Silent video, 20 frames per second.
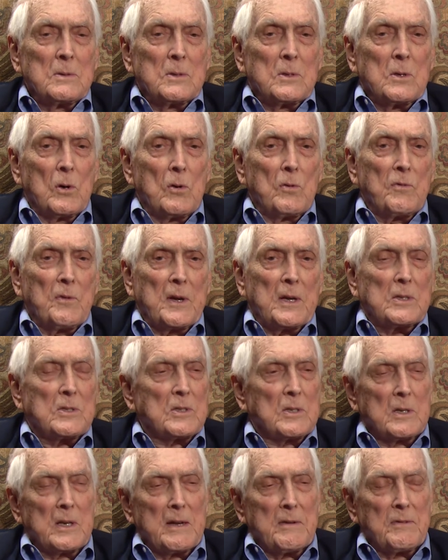Koufax
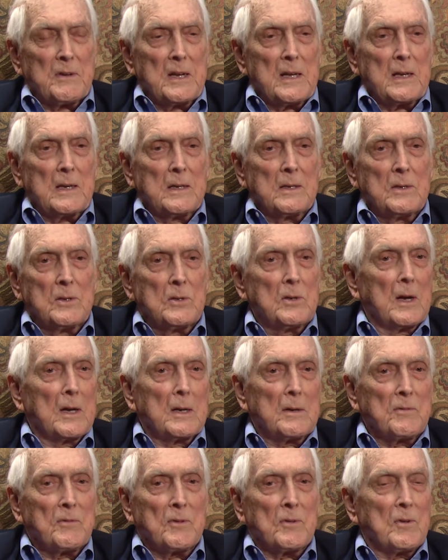is left-handed. You got
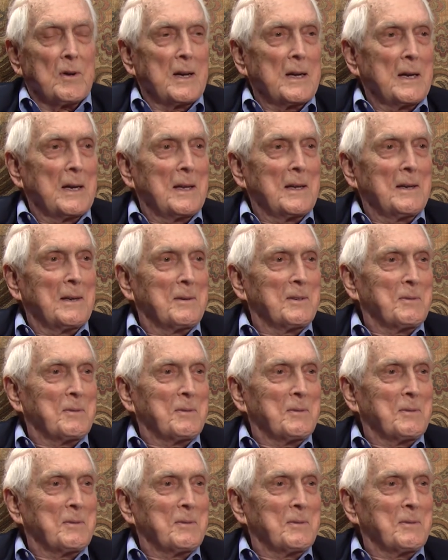it for right-handed